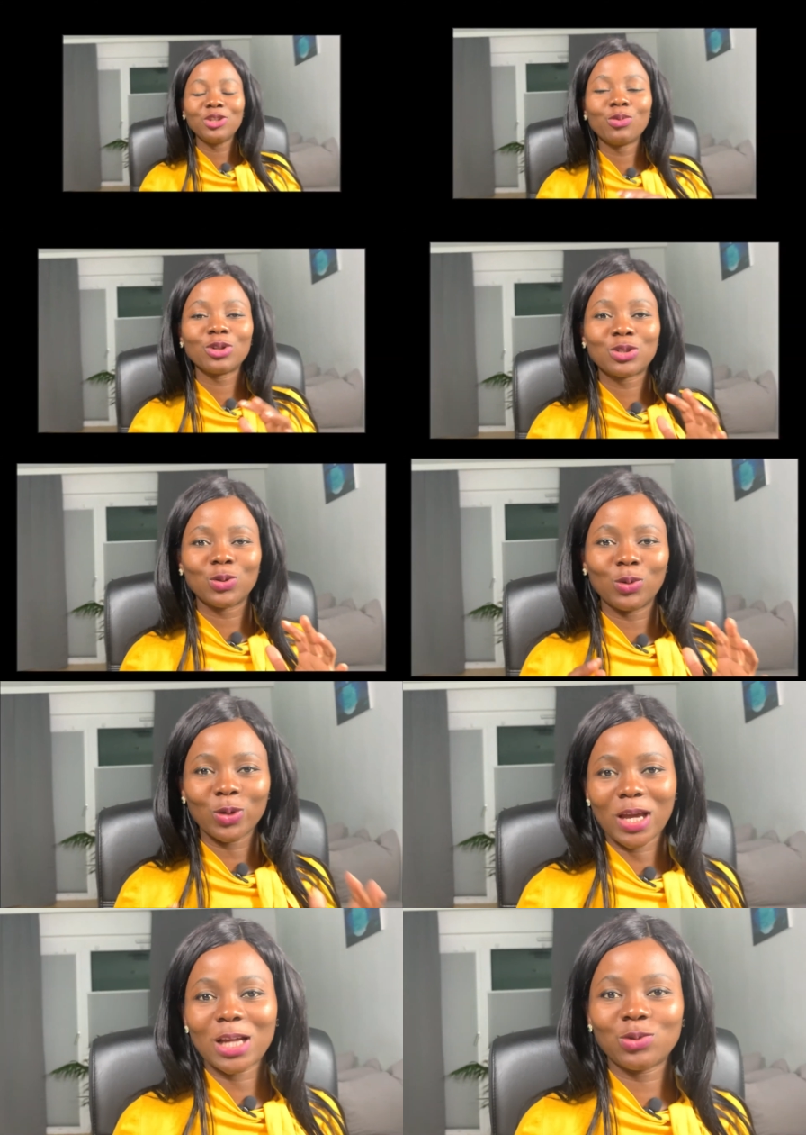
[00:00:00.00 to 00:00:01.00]
you want to
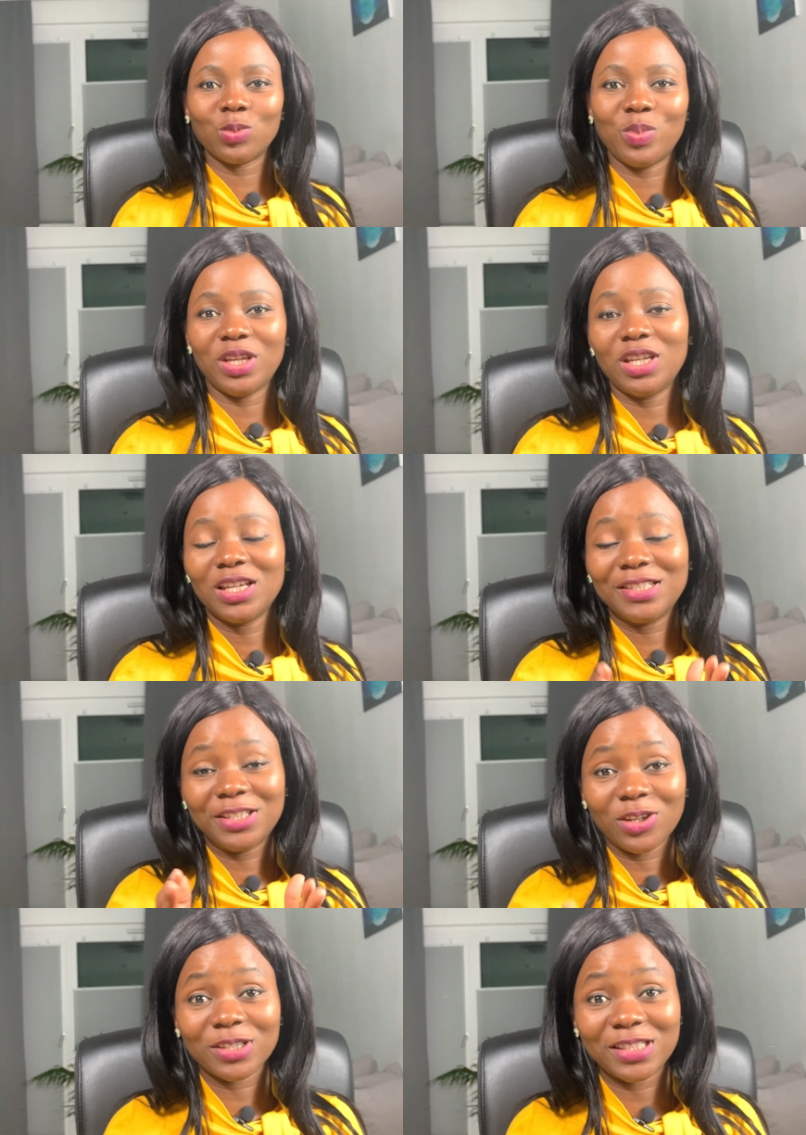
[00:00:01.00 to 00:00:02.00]
look at will be
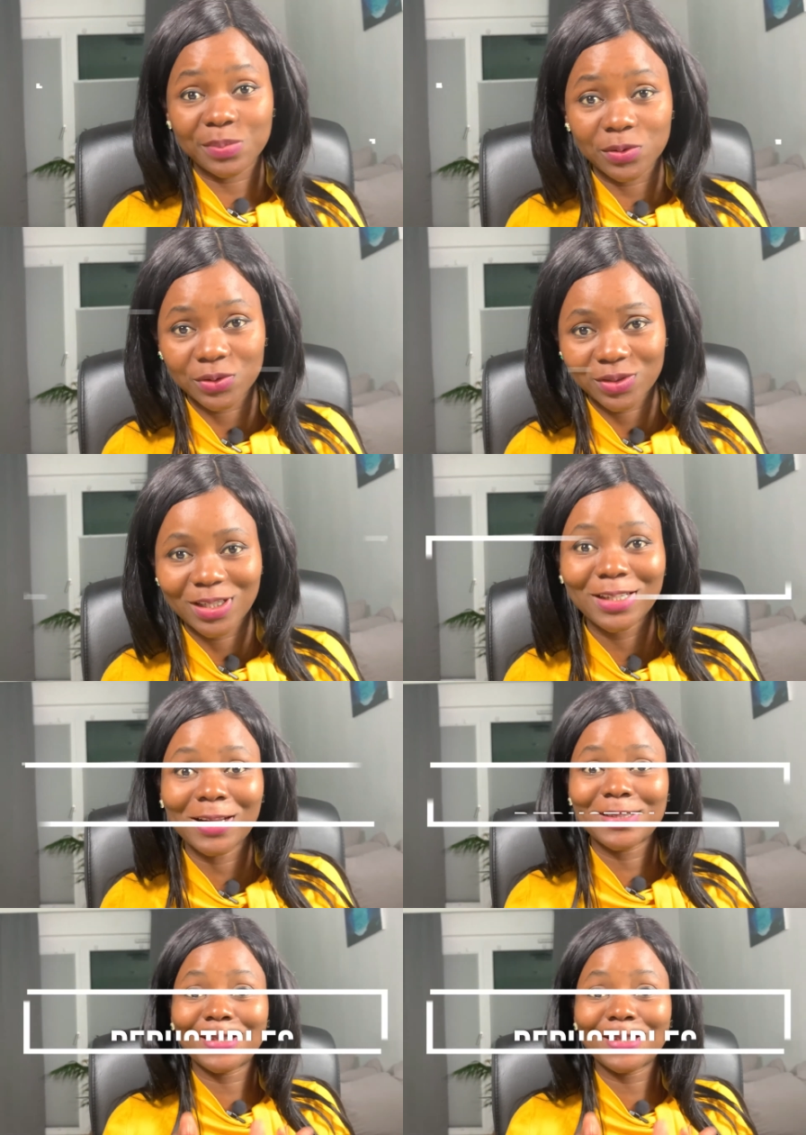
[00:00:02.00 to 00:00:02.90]
deductibles. That is